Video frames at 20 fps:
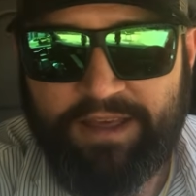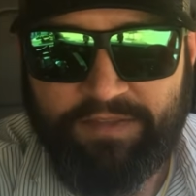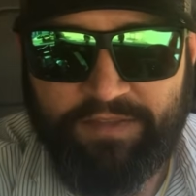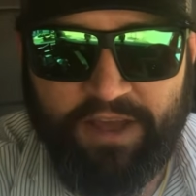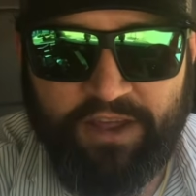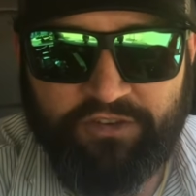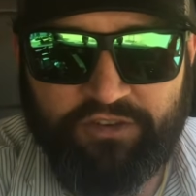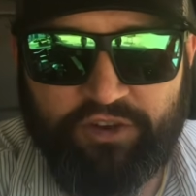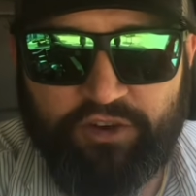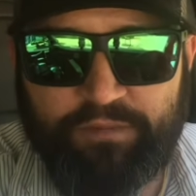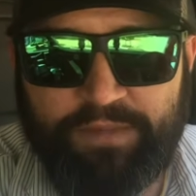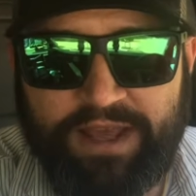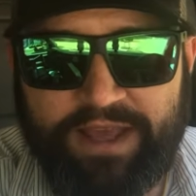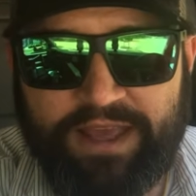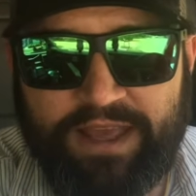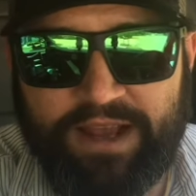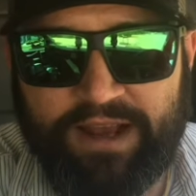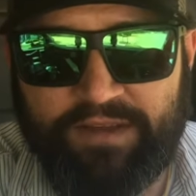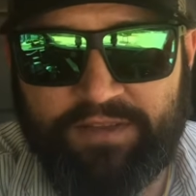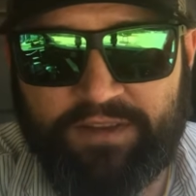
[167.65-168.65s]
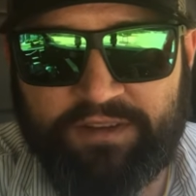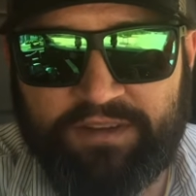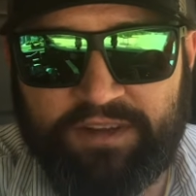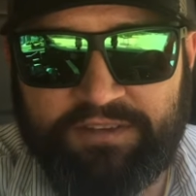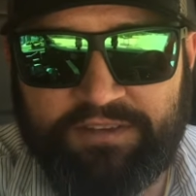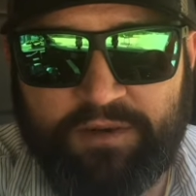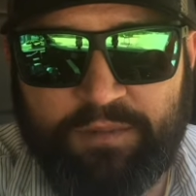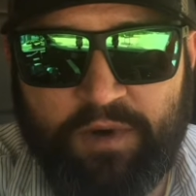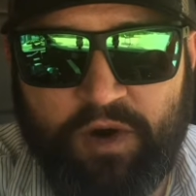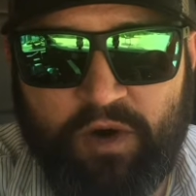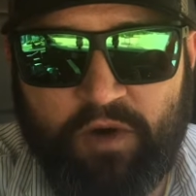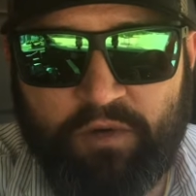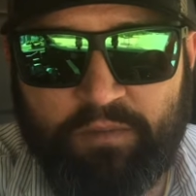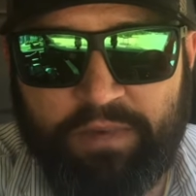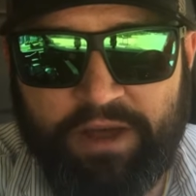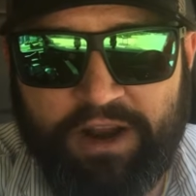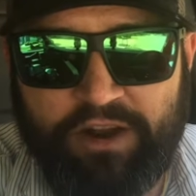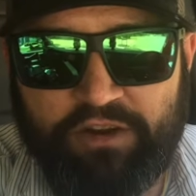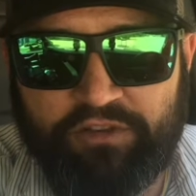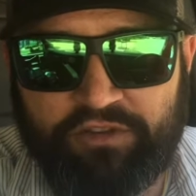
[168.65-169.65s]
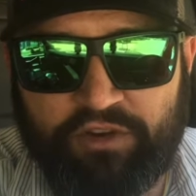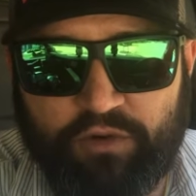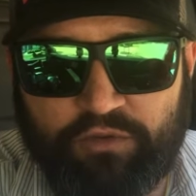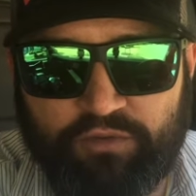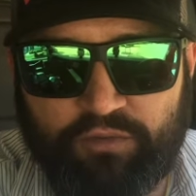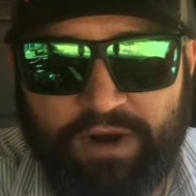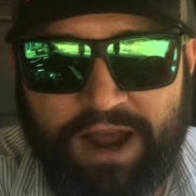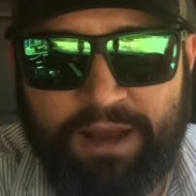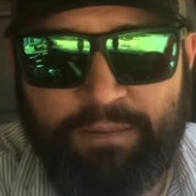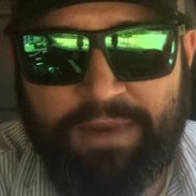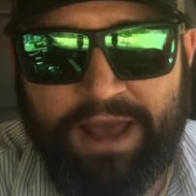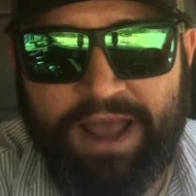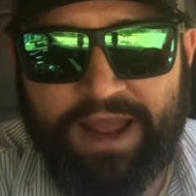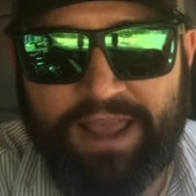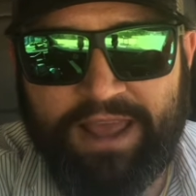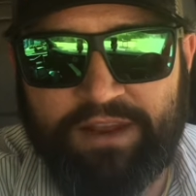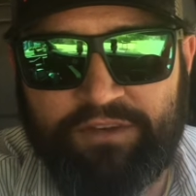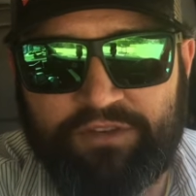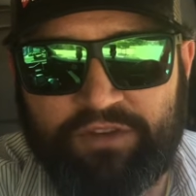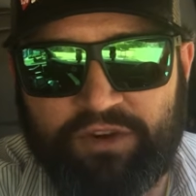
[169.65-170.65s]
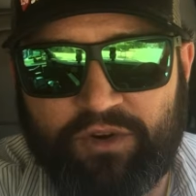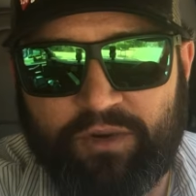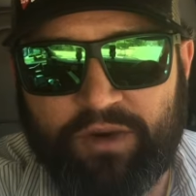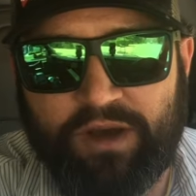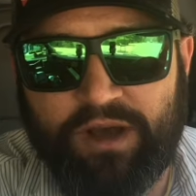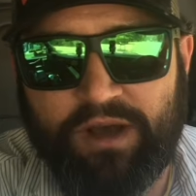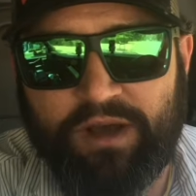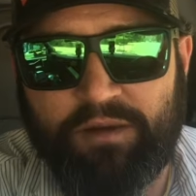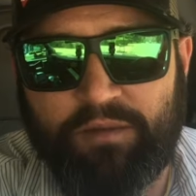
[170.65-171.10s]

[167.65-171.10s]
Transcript: that should be kicking the system on, but it just goes right back into